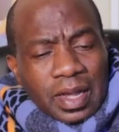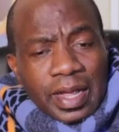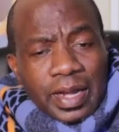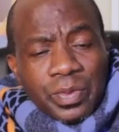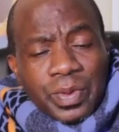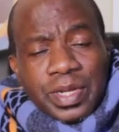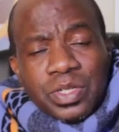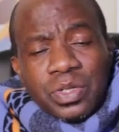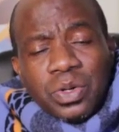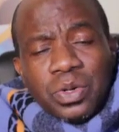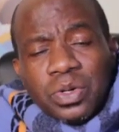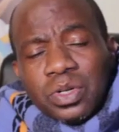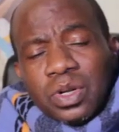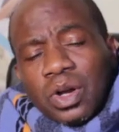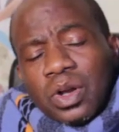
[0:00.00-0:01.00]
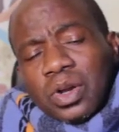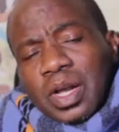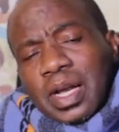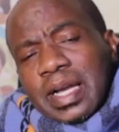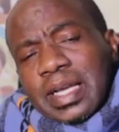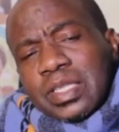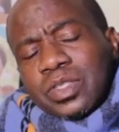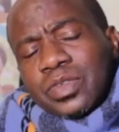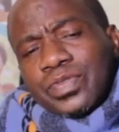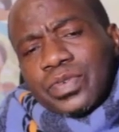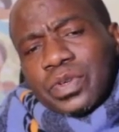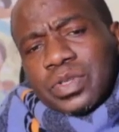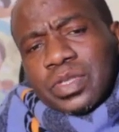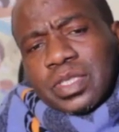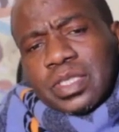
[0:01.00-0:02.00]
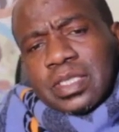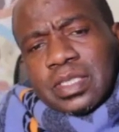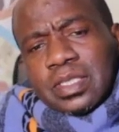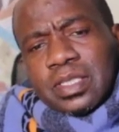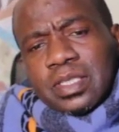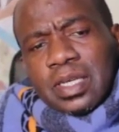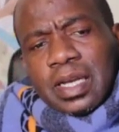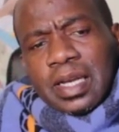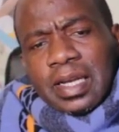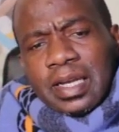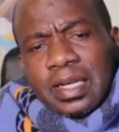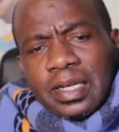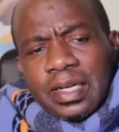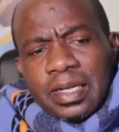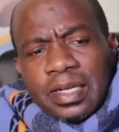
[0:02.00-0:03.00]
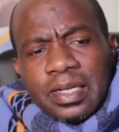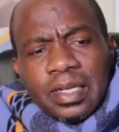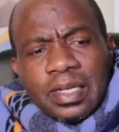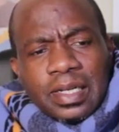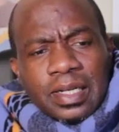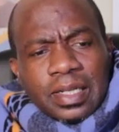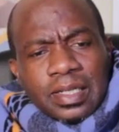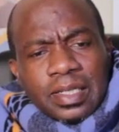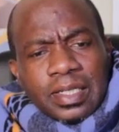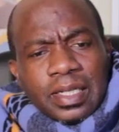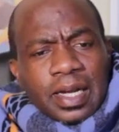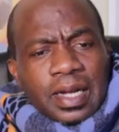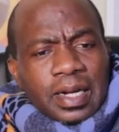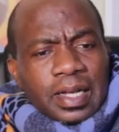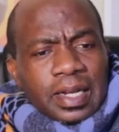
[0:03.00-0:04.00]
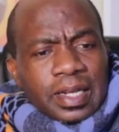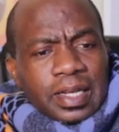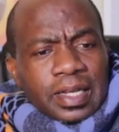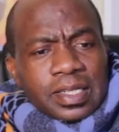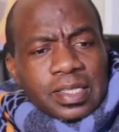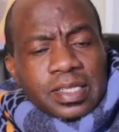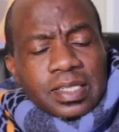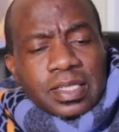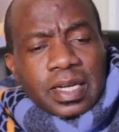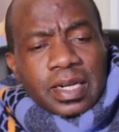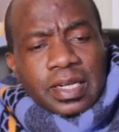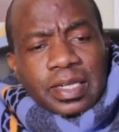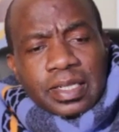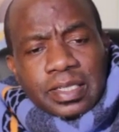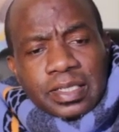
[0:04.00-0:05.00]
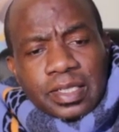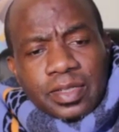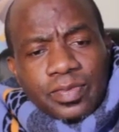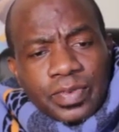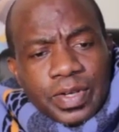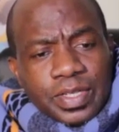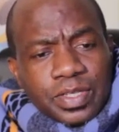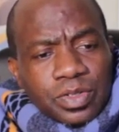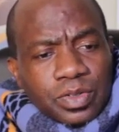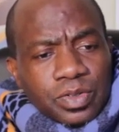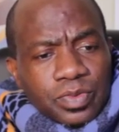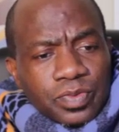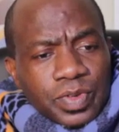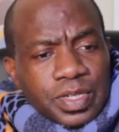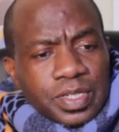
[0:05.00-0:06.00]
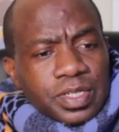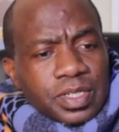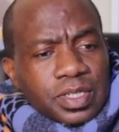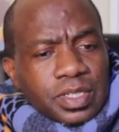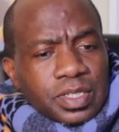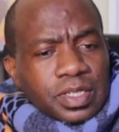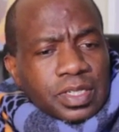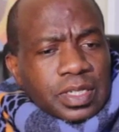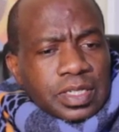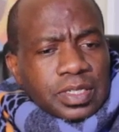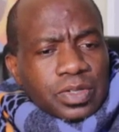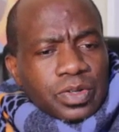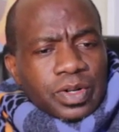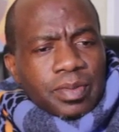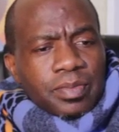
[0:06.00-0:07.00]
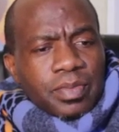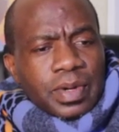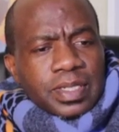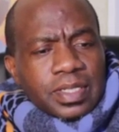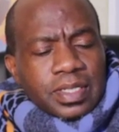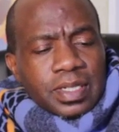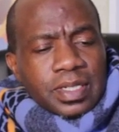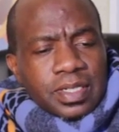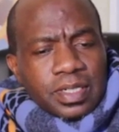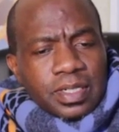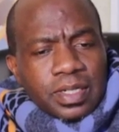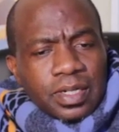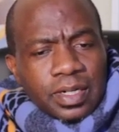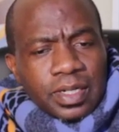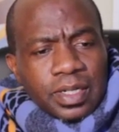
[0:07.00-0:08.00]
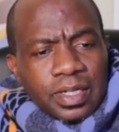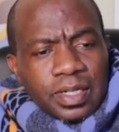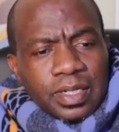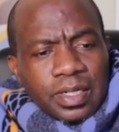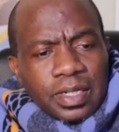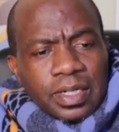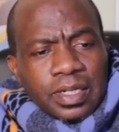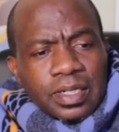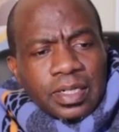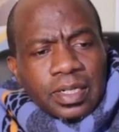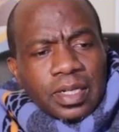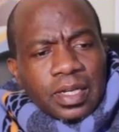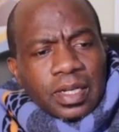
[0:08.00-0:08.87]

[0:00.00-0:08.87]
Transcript: And we are told all kinds of nonsense, like the young lady has studied at West University, has got a master's degree, and